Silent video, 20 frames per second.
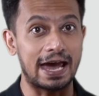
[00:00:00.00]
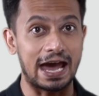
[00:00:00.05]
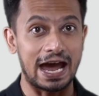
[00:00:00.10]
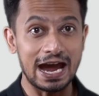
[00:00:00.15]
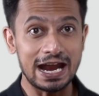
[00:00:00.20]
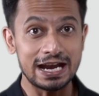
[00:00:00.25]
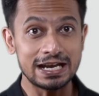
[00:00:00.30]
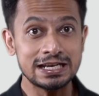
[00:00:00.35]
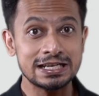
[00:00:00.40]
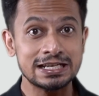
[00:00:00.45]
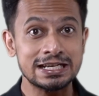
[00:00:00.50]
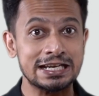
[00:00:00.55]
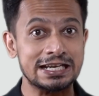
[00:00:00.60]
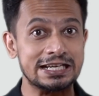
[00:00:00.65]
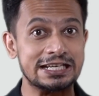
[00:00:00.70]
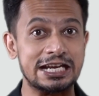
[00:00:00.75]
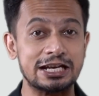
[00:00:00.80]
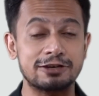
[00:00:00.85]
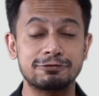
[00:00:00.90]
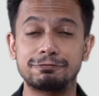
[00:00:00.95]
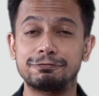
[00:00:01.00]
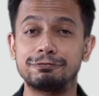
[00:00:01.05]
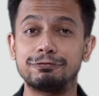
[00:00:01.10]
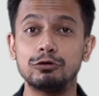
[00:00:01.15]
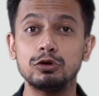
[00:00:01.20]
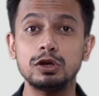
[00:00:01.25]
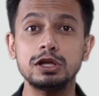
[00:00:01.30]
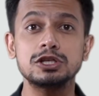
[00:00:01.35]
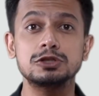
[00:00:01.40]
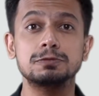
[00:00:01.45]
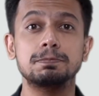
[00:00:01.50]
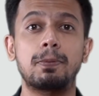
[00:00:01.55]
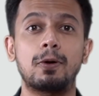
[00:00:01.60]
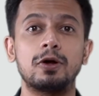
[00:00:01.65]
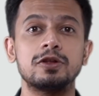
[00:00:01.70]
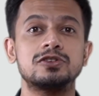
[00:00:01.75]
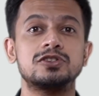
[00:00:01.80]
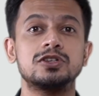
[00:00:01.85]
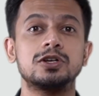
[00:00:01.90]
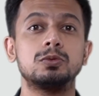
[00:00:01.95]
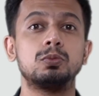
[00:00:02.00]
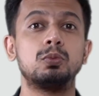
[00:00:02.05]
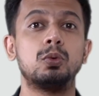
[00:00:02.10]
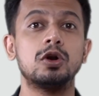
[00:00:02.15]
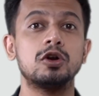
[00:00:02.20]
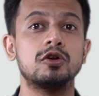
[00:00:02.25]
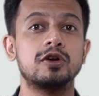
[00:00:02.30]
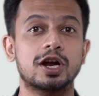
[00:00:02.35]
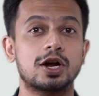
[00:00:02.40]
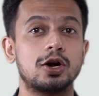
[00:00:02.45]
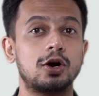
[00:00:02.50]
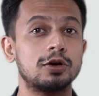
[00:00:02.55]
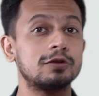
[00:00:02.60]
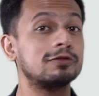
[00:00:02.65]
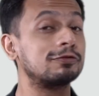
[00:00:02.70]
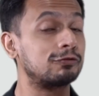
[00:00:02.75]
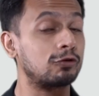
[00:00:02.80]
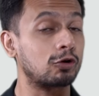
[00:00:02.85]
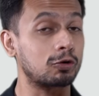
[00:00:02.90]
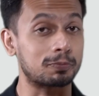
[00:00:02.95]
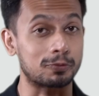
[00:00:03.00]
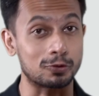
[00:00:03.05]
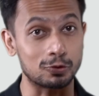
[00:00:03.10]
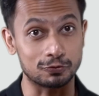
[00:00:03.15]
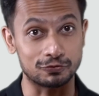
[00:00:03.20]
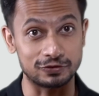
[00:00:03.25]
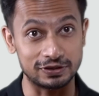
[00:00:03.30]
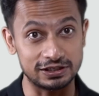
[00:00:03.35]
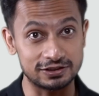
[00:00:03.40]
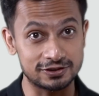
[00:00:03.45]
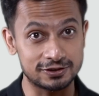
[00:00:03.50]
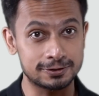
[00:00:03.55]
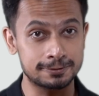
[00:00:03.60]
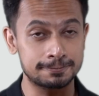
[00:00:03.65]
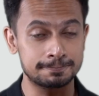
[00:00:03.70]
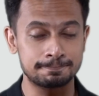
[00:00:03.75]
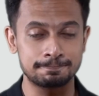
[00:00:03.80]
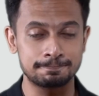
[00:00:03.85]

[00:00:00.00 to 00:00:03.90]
and get fully sponsored world record for pro feats.